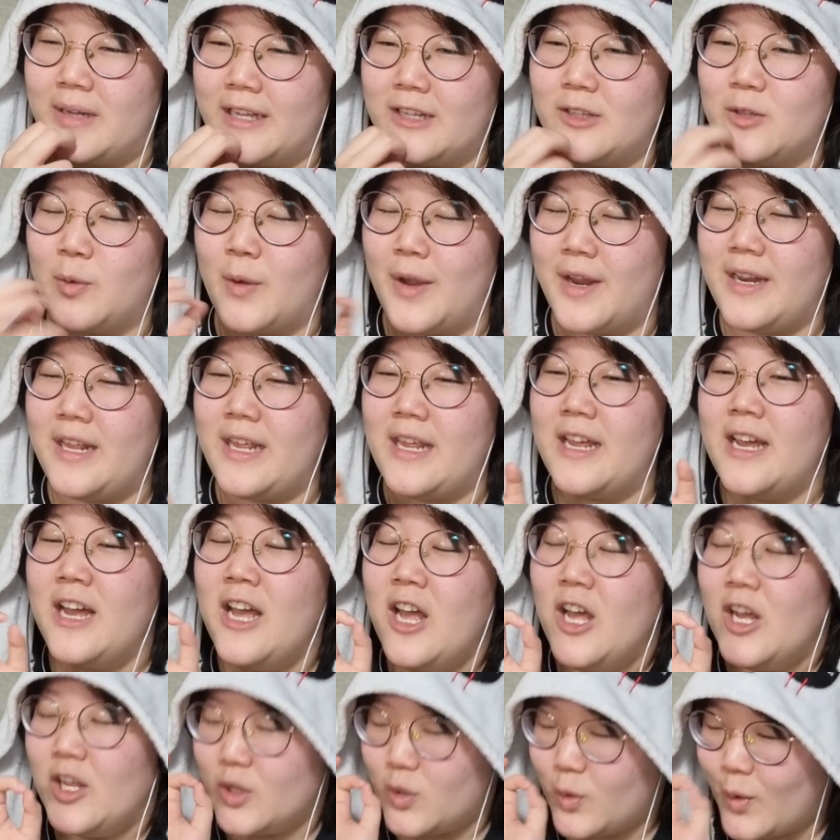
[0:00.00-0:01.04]
like twenty,
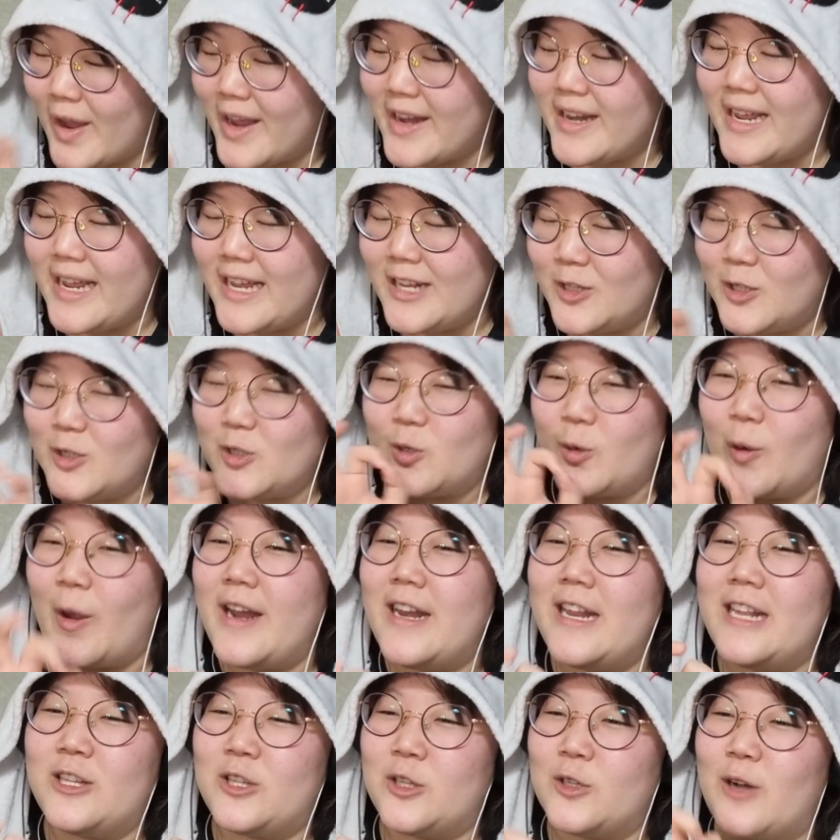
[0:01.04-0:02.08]
twenty to
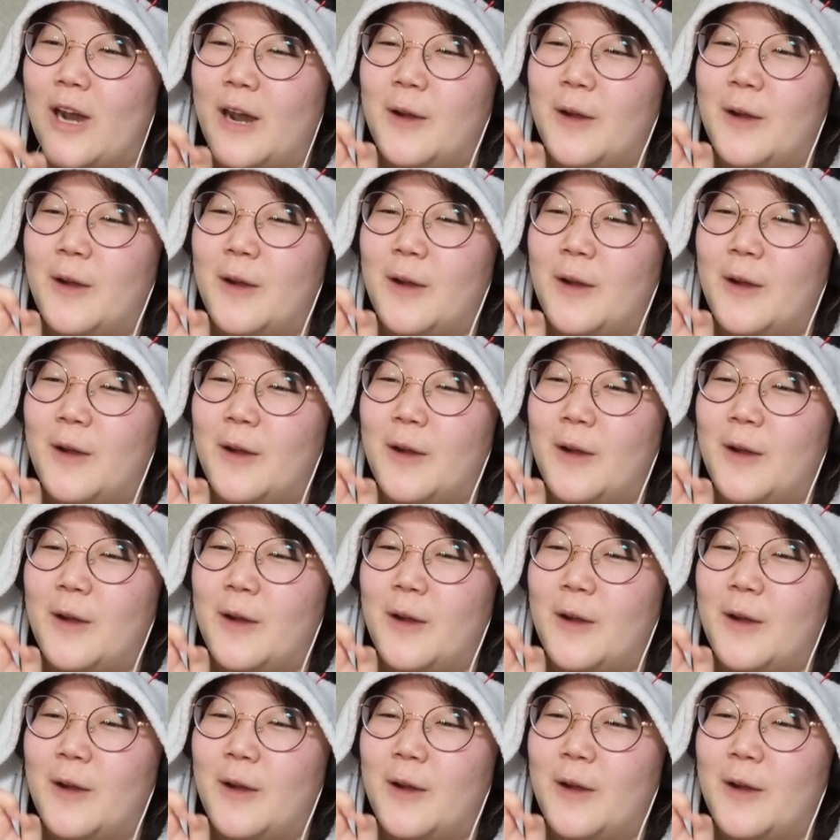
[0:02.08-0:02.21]
twenty-two.